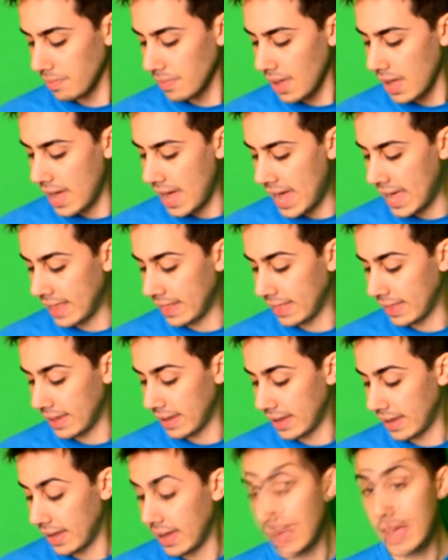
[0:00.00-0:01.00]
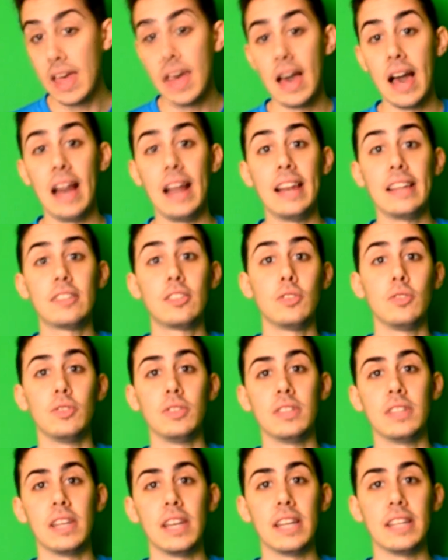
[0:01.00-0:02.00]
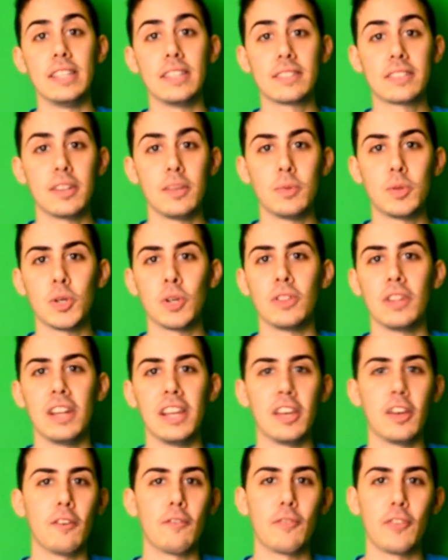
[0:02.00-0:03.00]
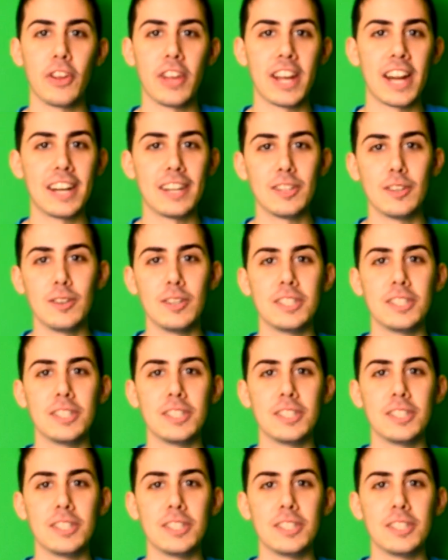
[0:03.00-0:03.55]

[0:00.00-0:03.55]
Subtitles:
And I let you in the description the link of Ricardo.